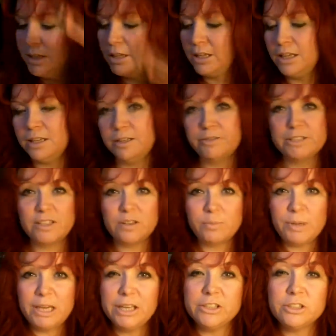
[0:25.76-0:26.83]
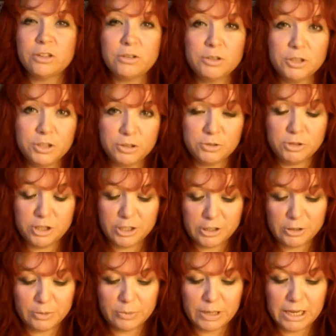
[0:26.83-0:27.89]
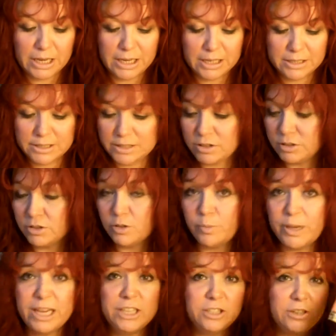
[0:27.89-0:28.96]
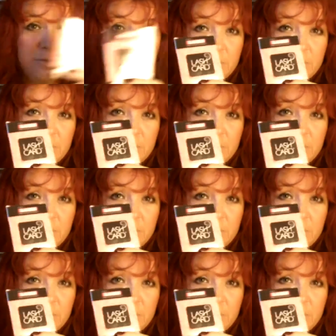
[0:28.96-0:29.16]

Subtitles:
There is a page on YouTube and there's also a page on